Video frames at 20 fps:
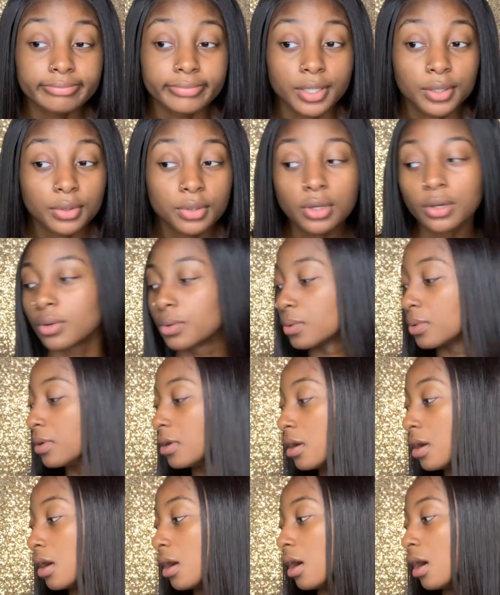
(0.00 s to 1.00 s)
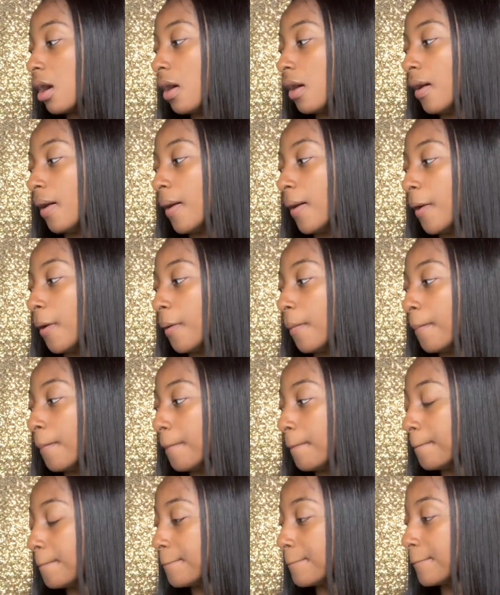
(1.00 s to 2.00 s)
I don't know.
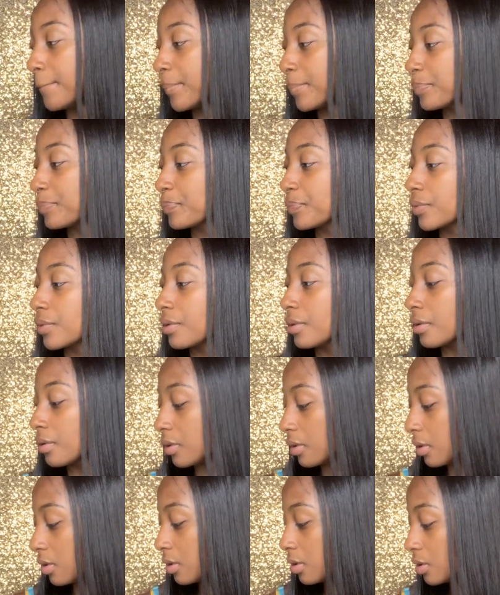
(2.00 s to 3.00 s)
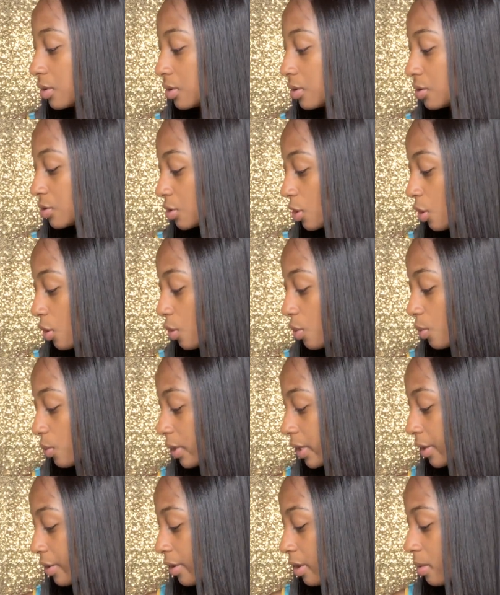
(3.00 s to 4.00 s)
Um, so
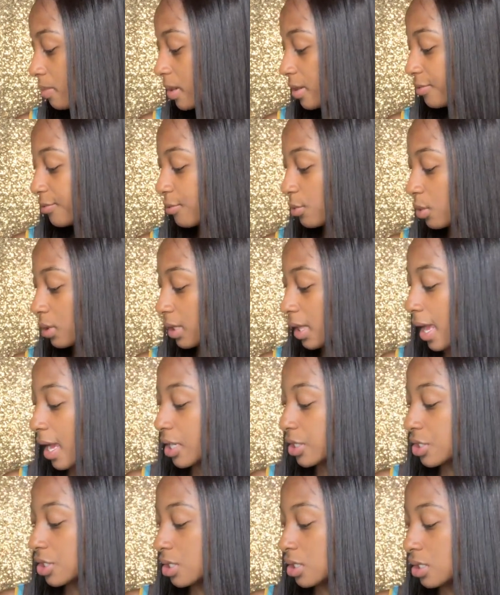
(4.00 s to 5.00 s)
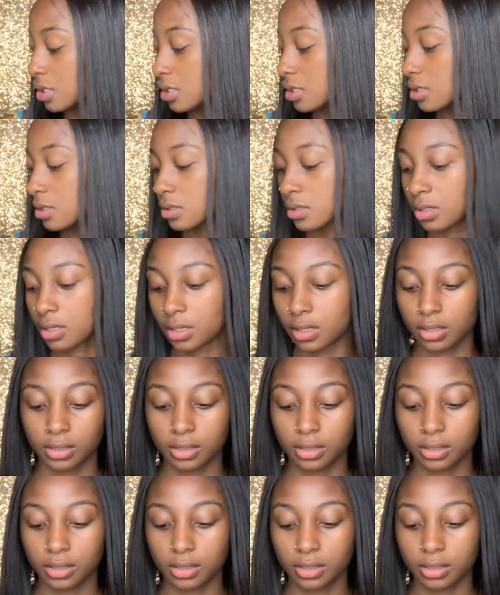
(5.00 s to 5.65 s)
here are my four lashes.